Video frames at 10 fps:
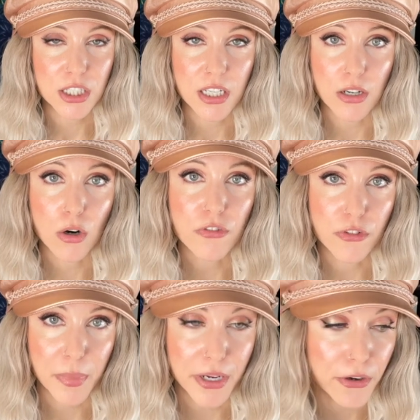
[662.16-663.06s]
can go
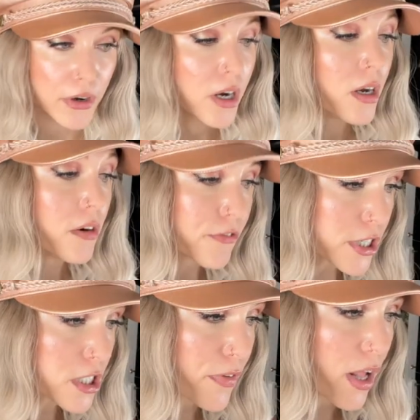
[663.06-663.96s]
from here.
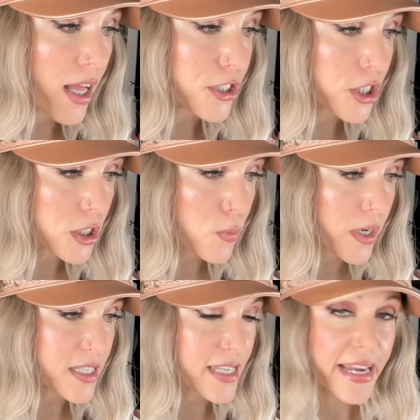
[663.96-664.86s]
First of all, I just want
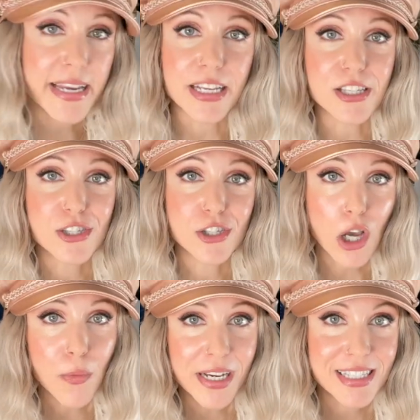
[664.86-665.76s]
to say it is
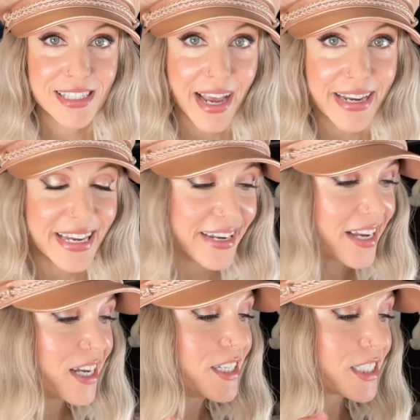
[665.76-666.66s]
so exciting
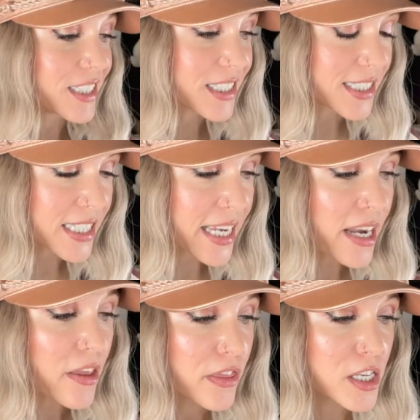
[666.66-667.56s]
to see
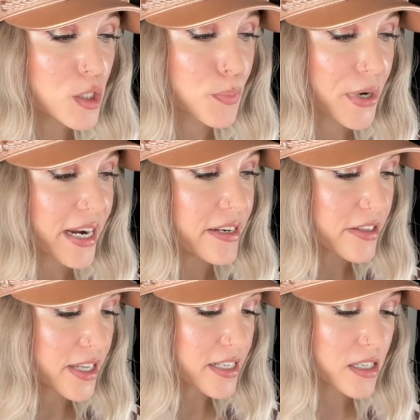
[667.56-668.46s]
this brand
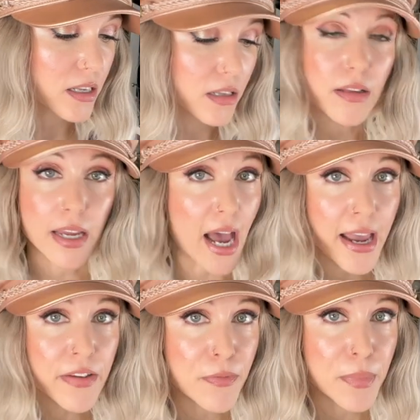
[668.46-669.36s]
that I
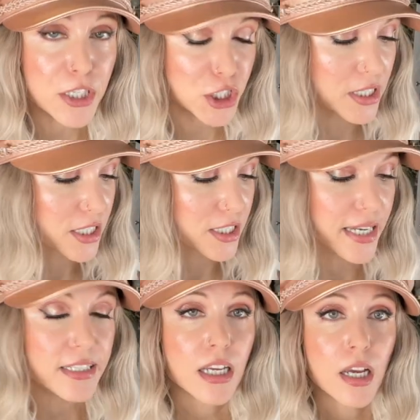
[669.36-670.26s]
haven't mentioned this
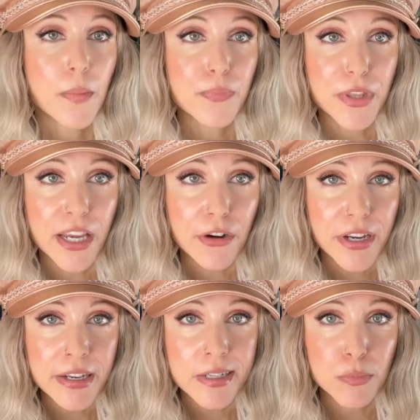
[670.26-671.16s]
yet, but they are
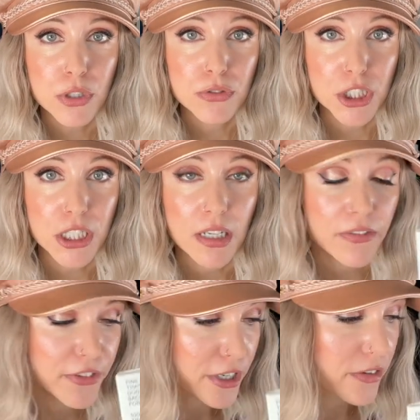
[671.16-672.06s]
E W G
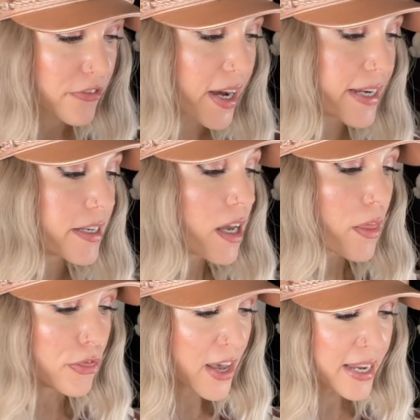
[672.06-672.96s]
verified.
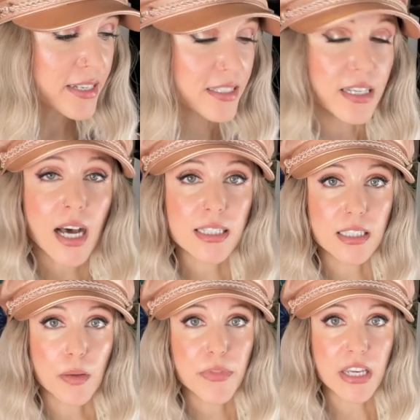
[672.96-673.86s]
That is not
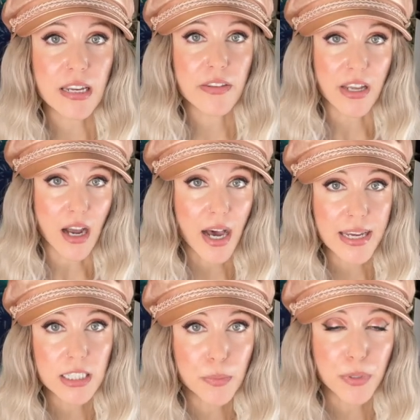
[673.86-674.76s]
something that
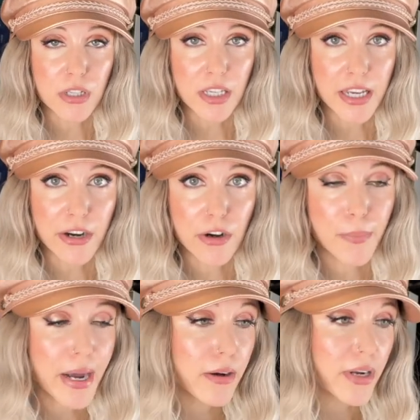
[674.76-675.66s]
I typically care
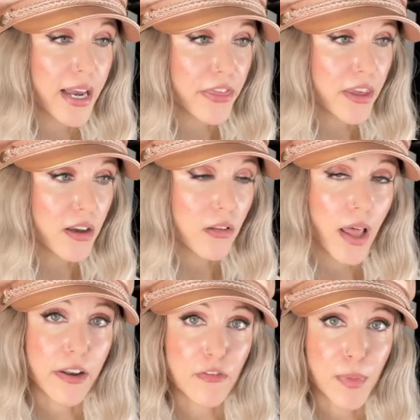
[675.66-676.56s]
about. I think a
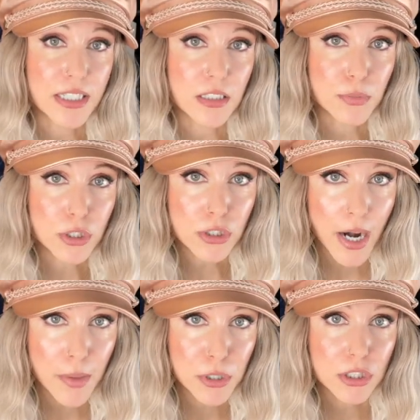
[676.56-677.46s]
lot of my
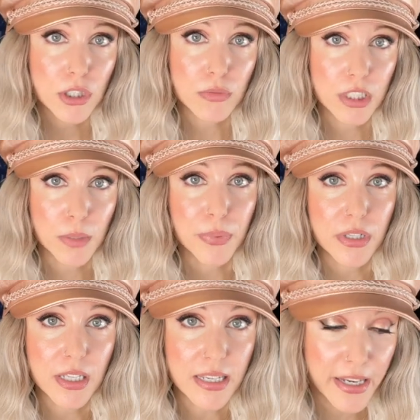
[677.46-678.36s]
subscribers don't
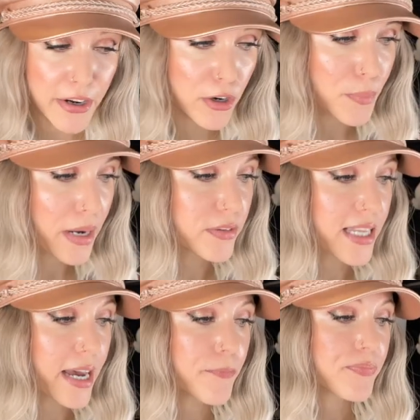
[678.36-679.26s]
typically care about
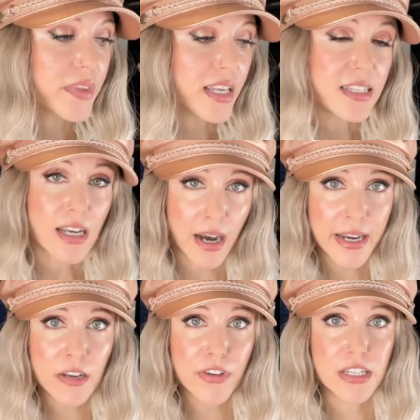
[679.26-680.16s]
that. It's
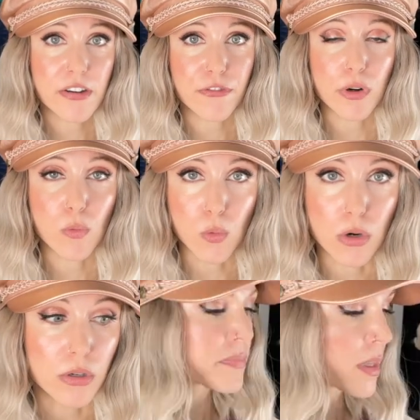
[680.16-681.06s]
kind of a different
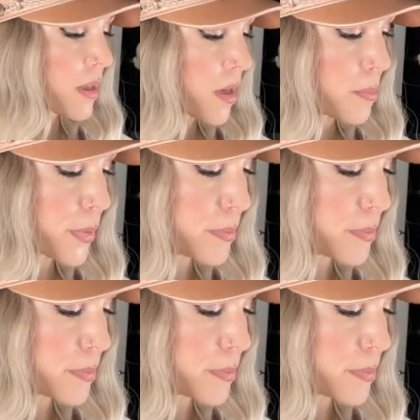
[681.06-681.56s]
world. But